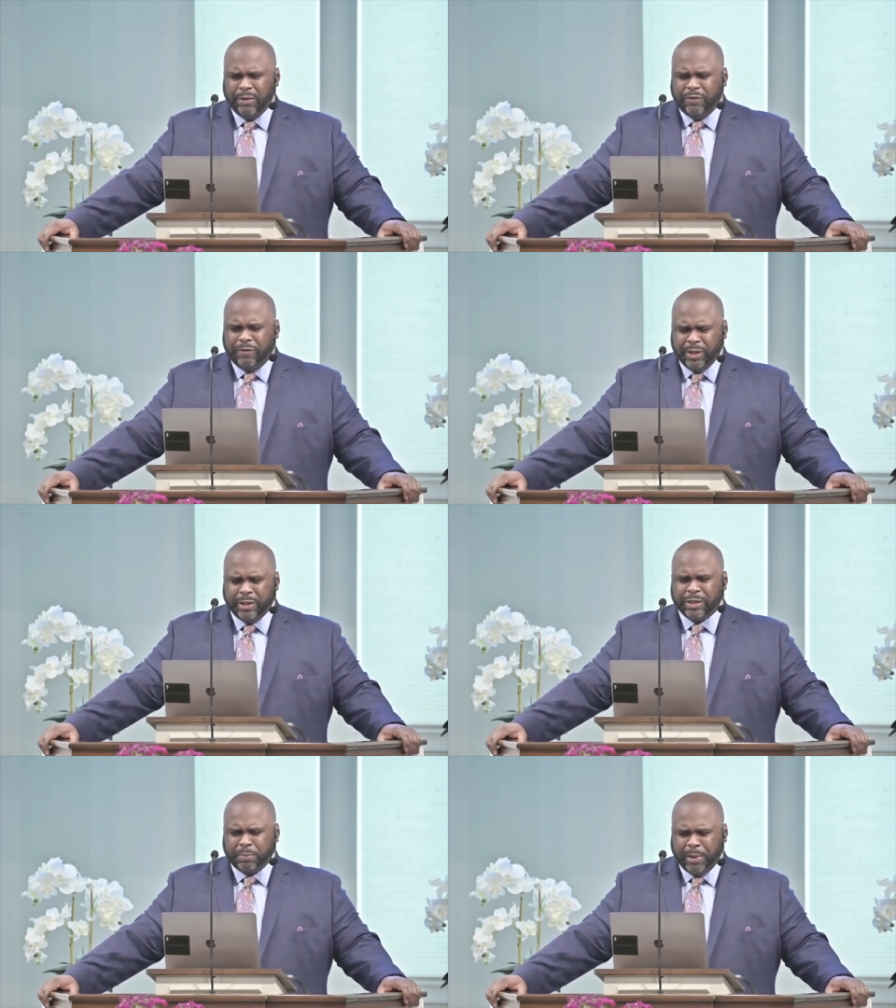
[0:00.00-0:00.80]

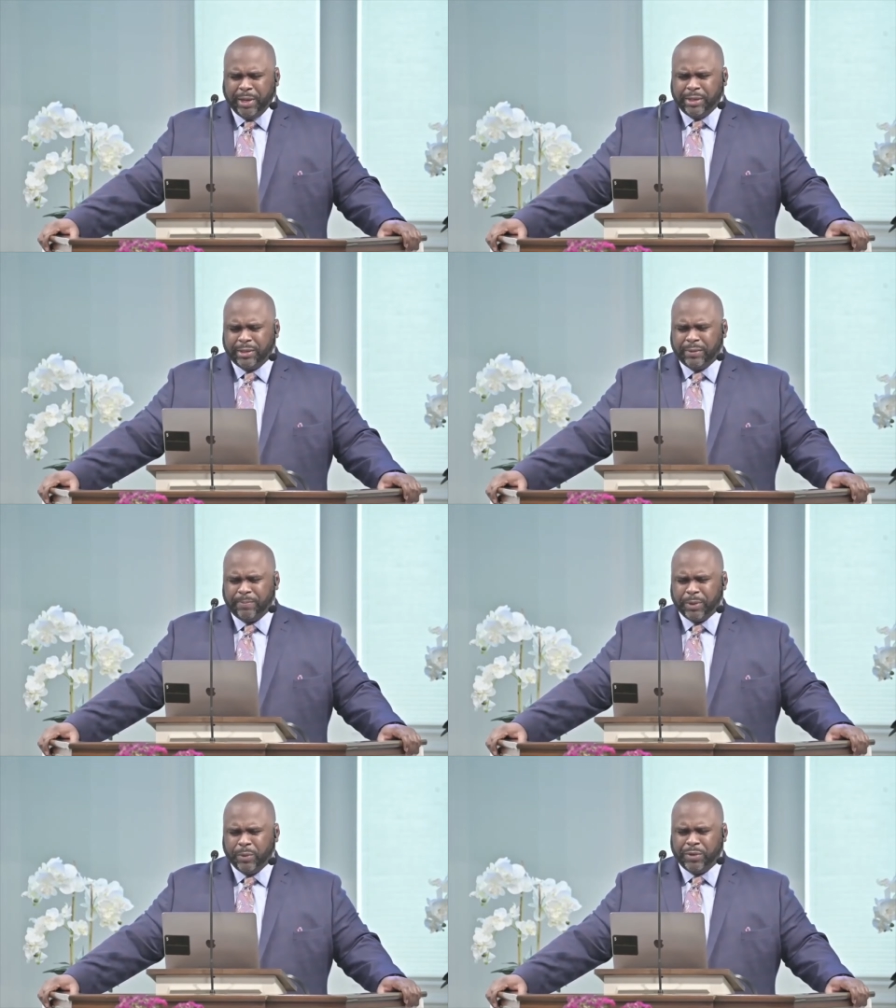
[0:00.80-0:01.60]
Fill this place
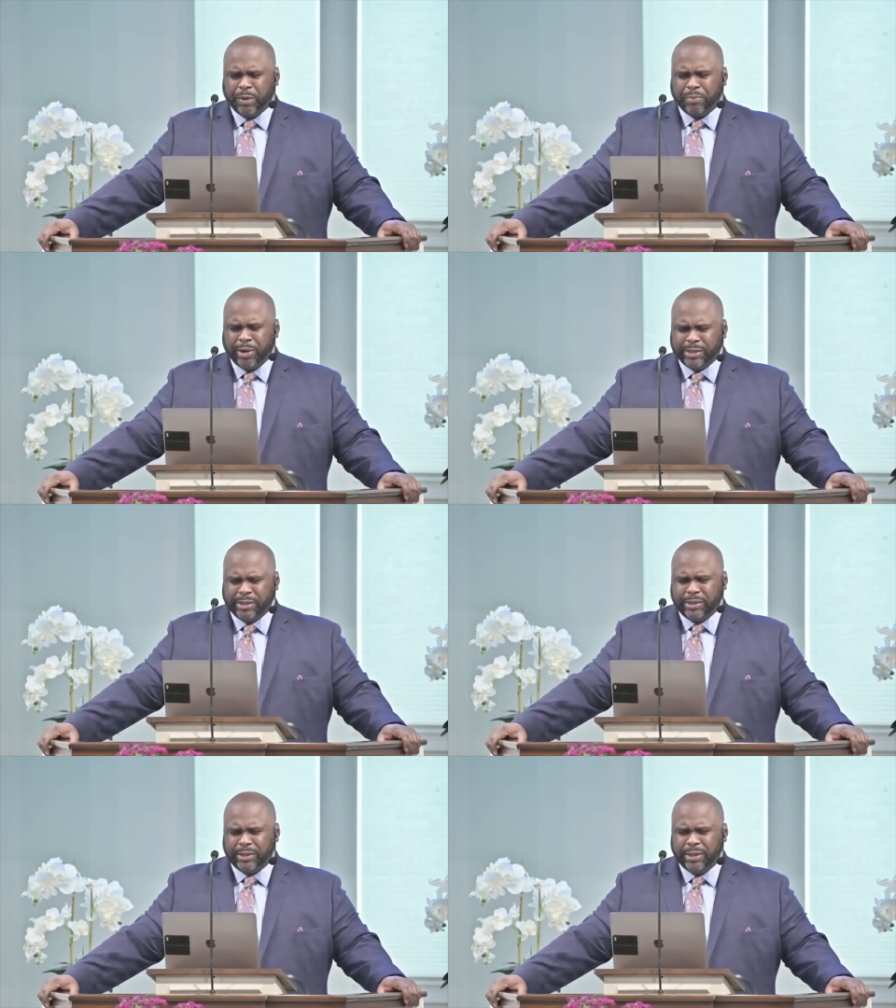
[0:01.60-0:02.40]
with your
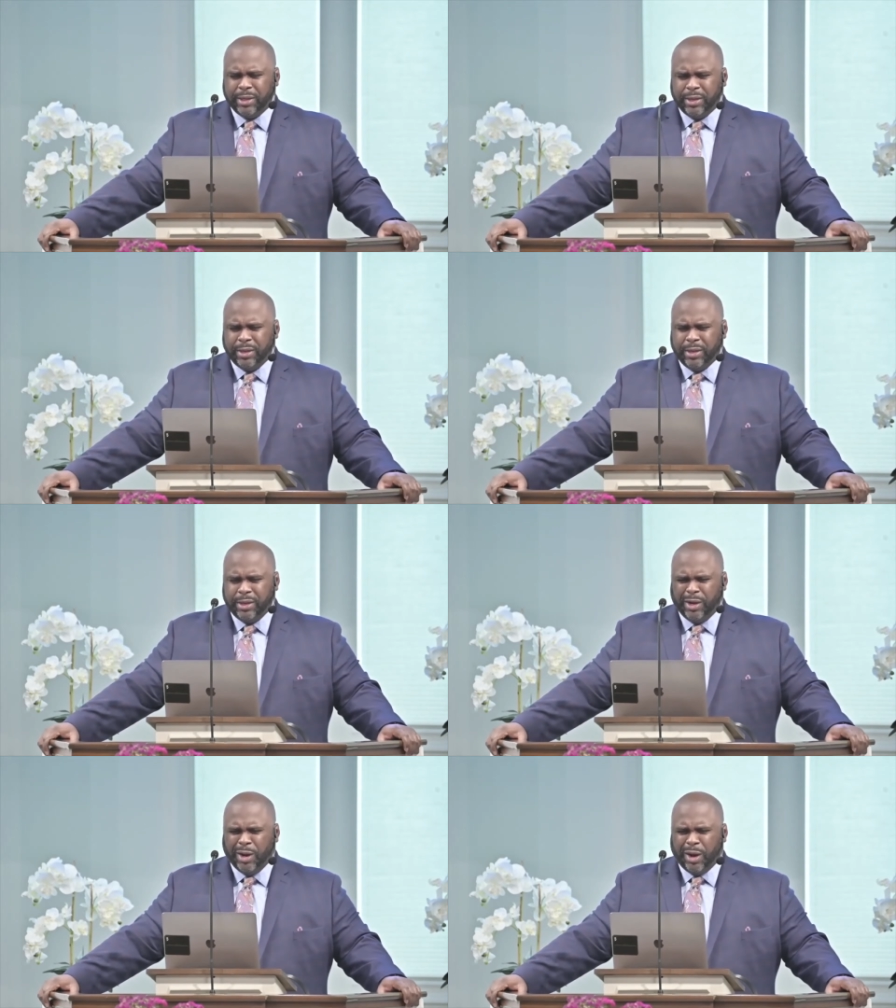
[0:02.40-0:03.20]
presence,
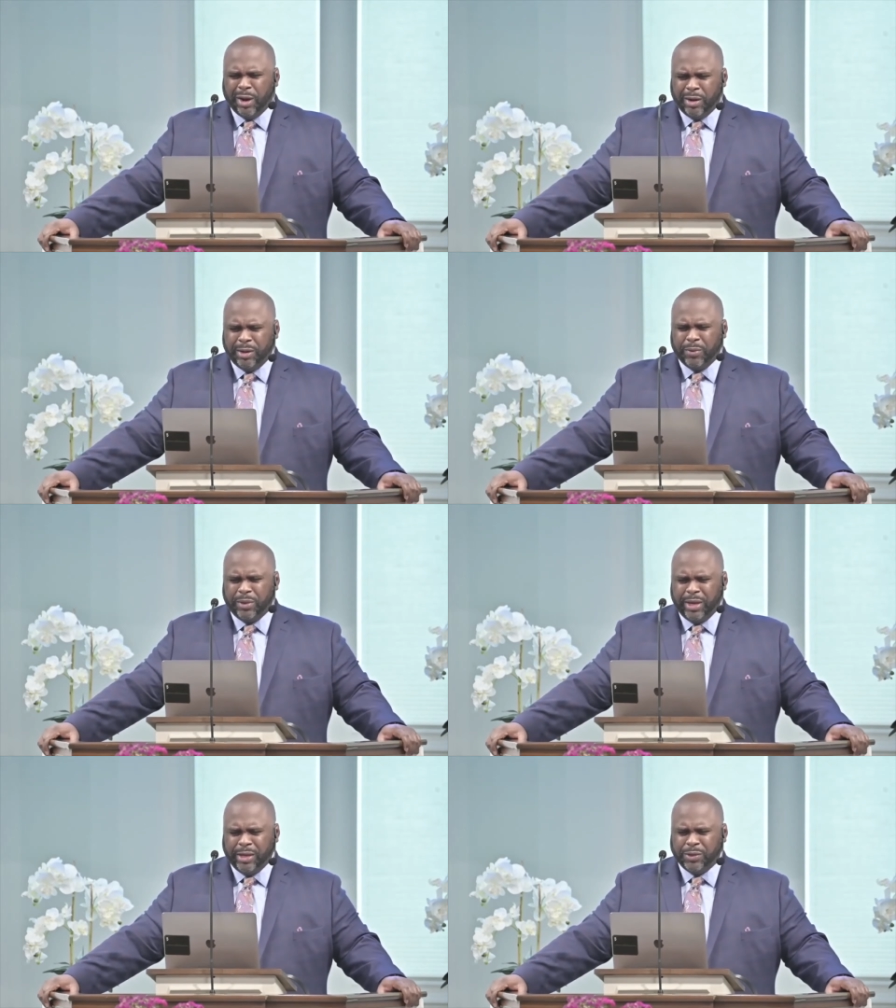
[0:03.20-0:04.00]
guard it
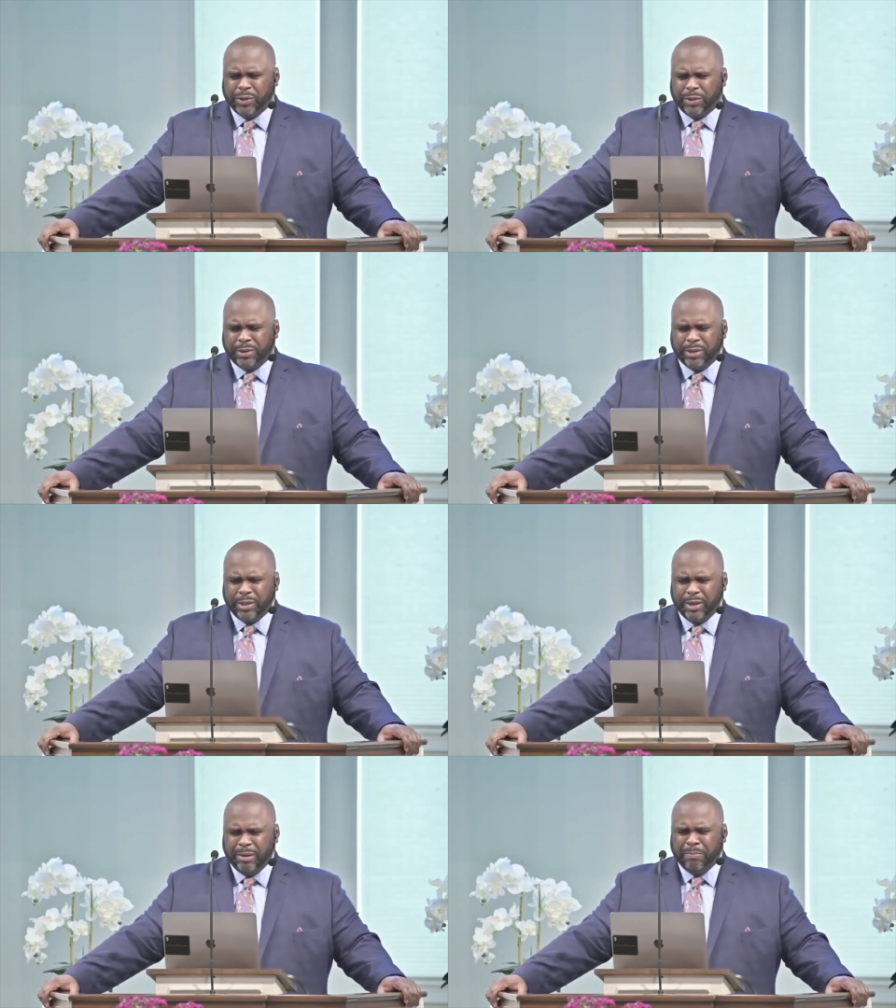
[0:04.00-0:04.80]
with angels,
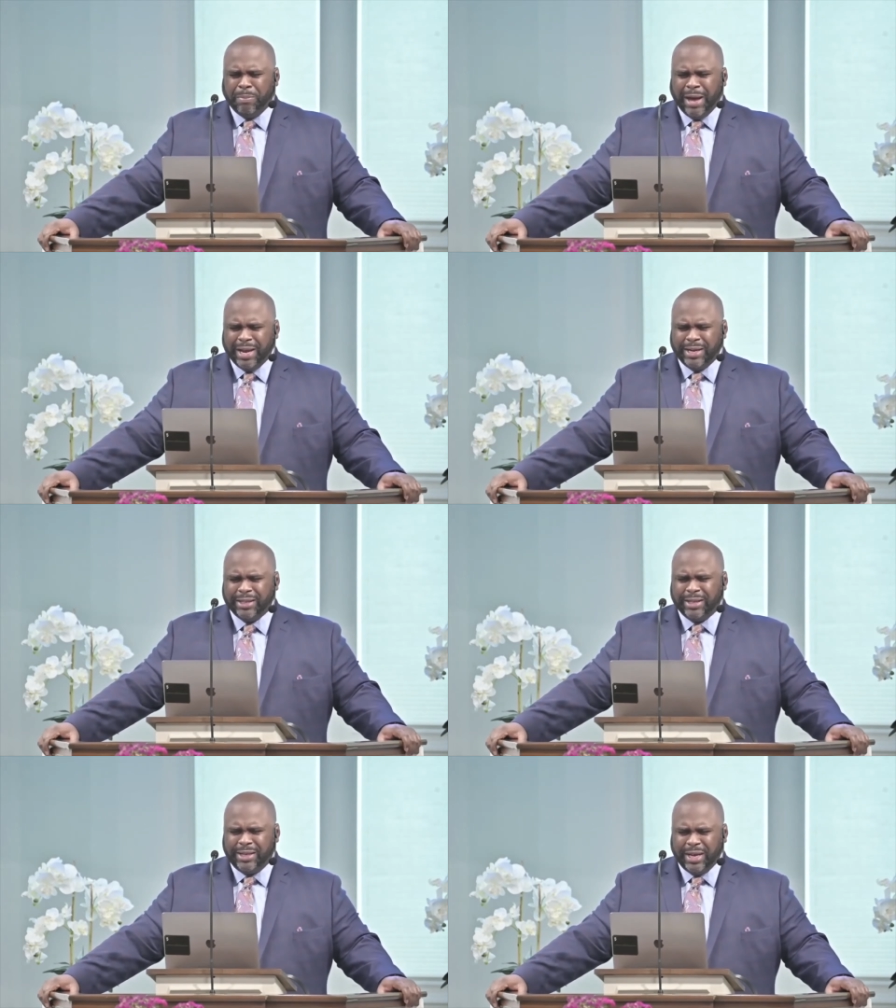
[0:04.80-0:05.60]

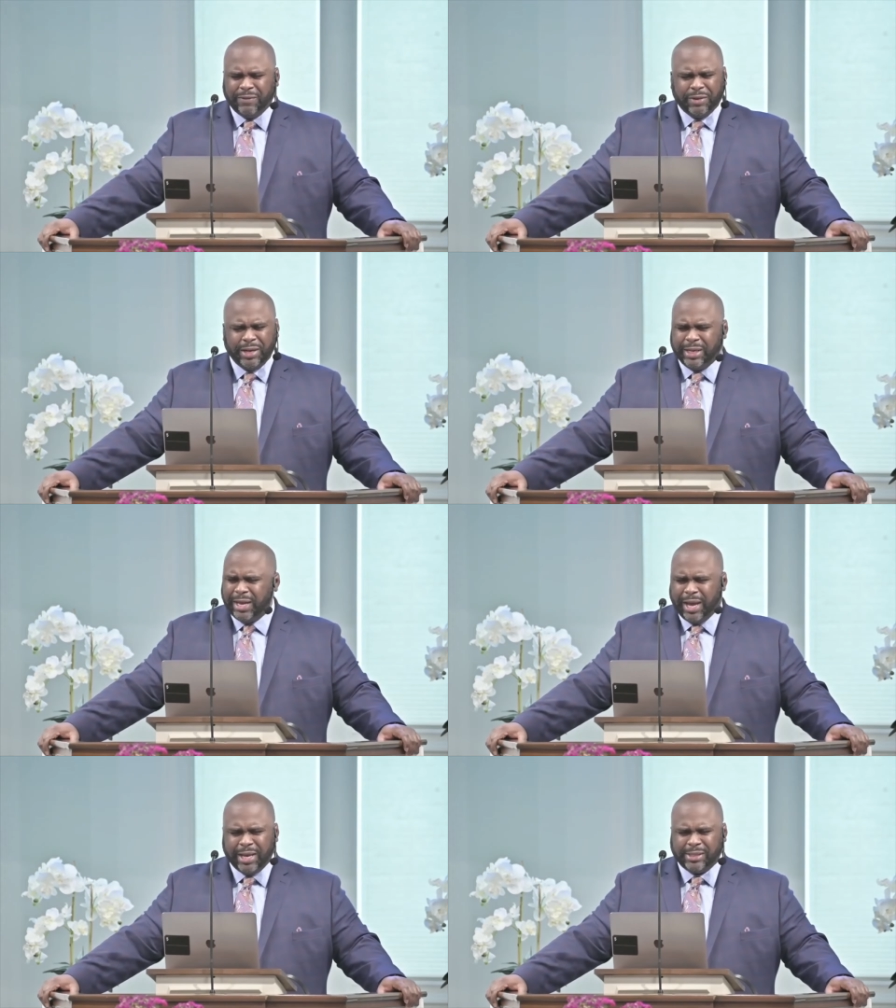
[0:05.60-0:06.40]
bind the devil, and
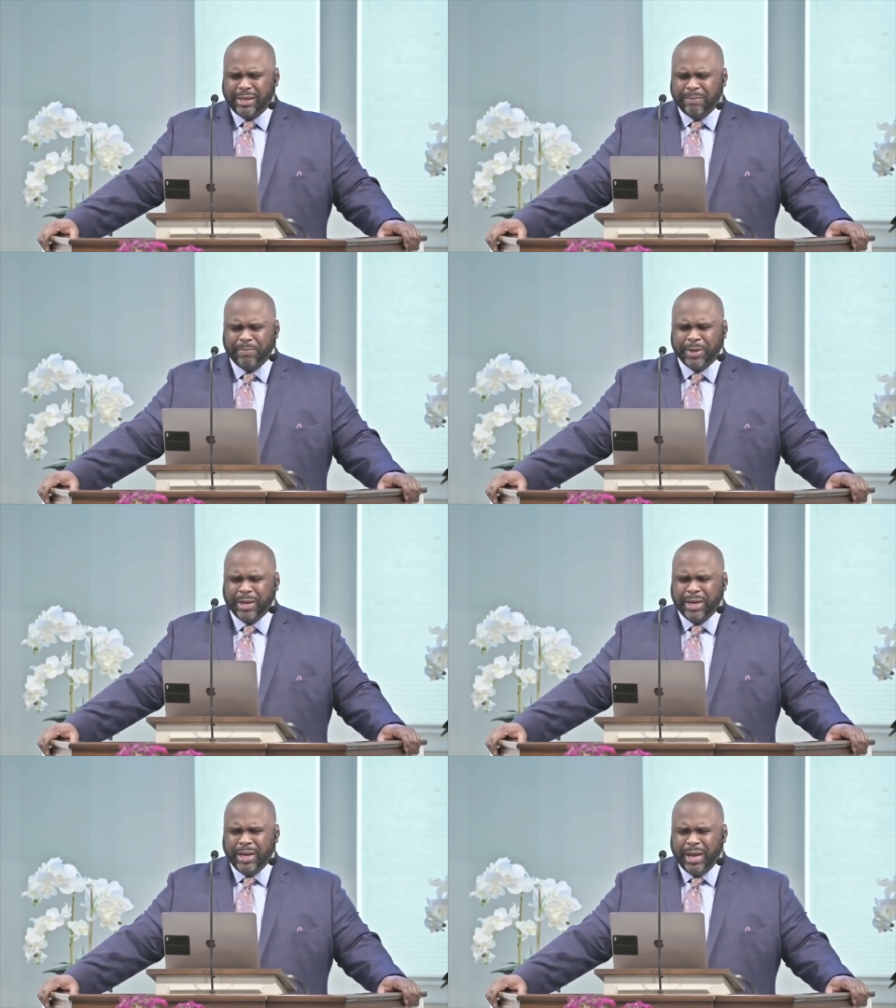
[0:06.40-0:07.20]
cast him
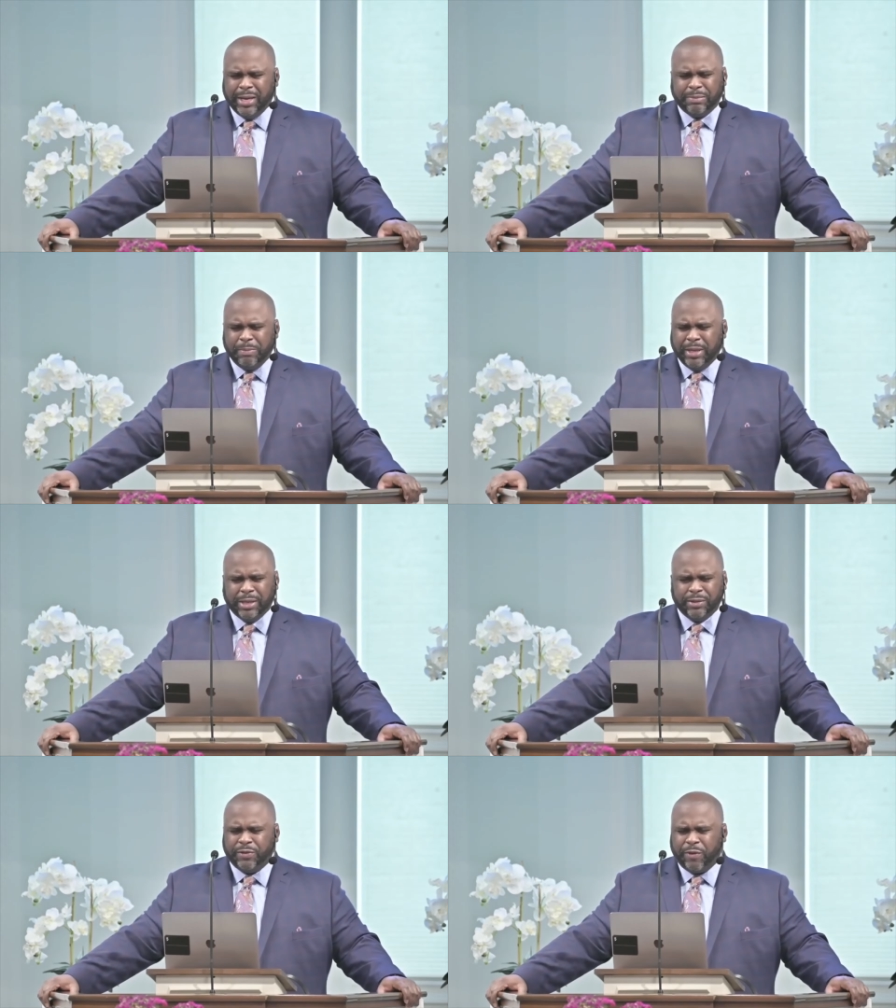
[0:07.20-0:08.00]
and his
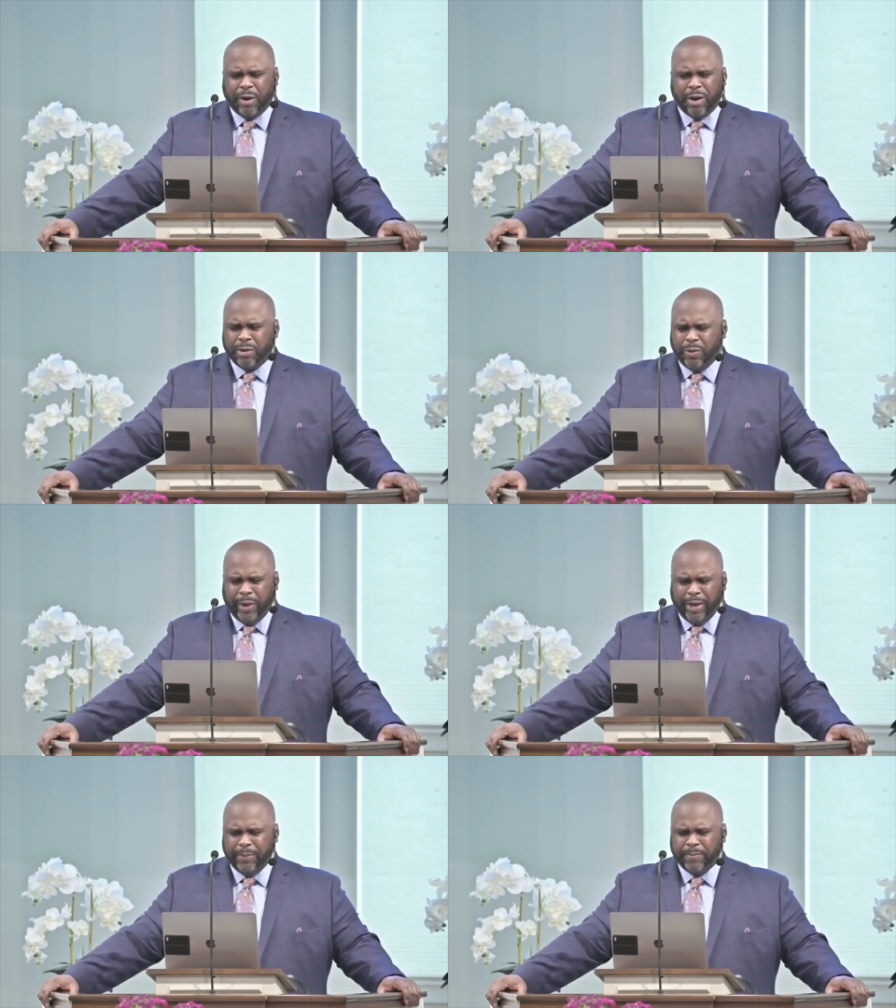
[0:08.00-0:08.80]
minions far
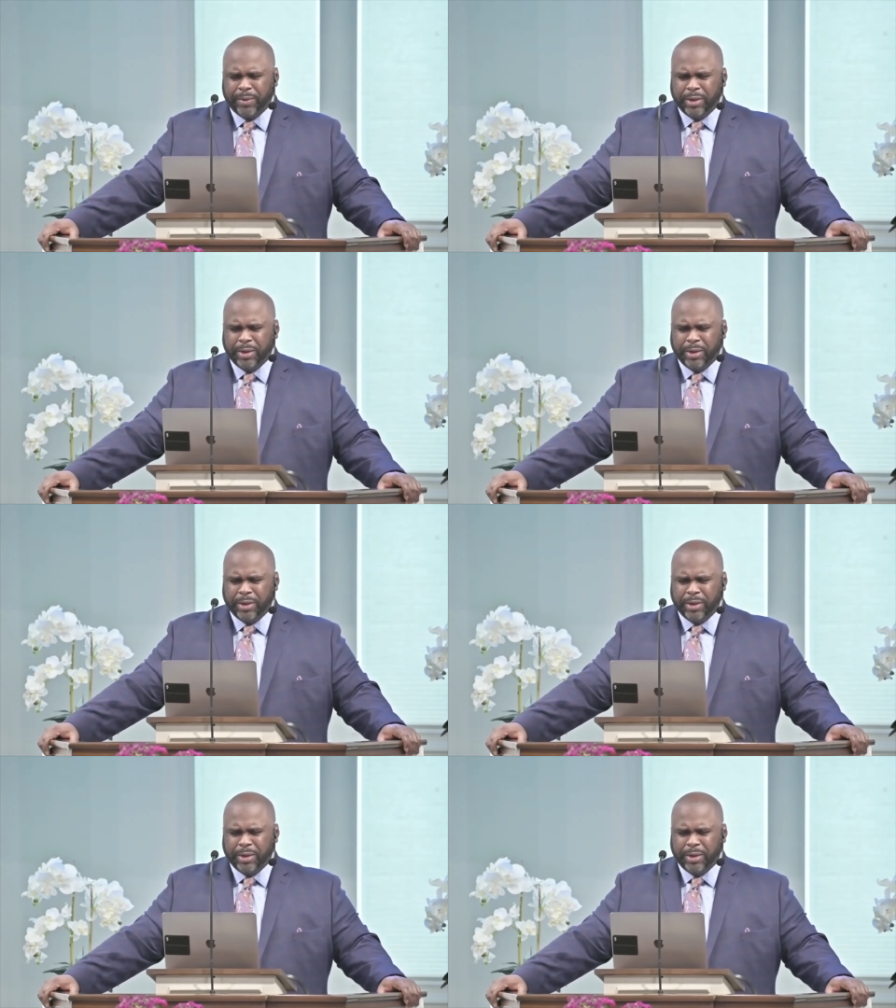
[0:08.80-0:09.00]
away.